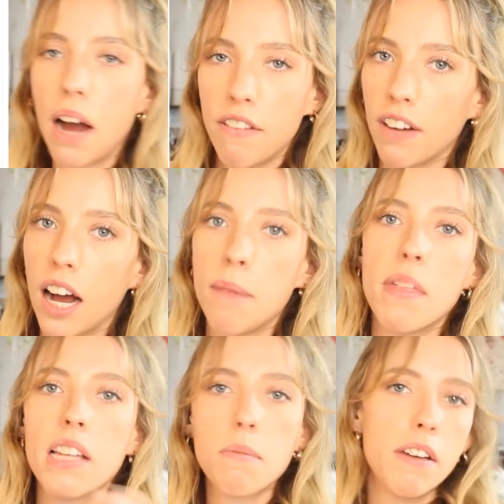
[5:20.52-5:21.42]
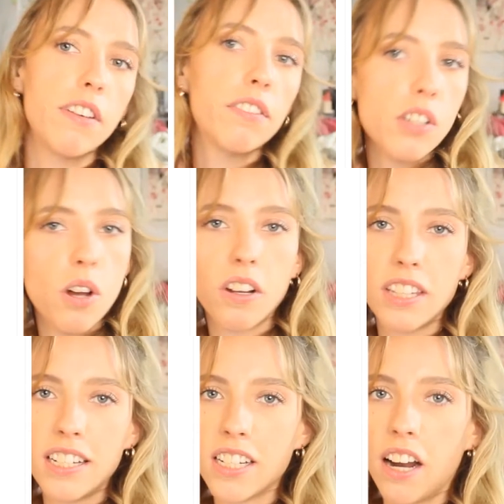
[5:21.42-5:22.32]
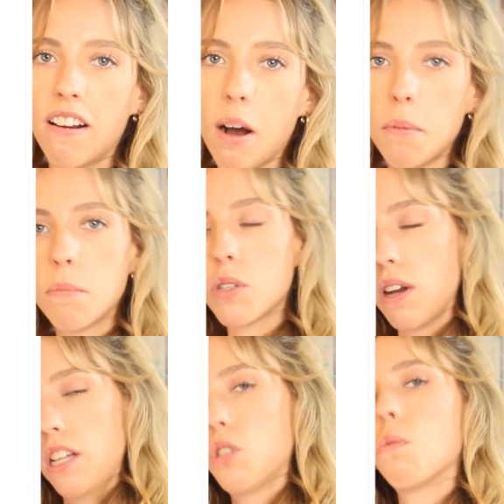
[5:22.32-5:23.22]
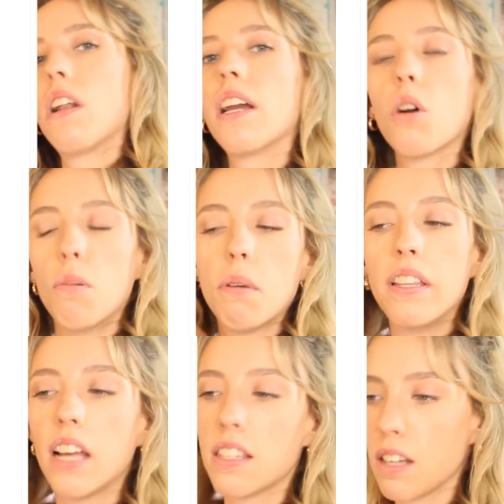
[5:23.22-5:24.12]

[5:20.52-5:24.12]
My Vibe. That's my favorite song on the entire album, so I just want to incorporate that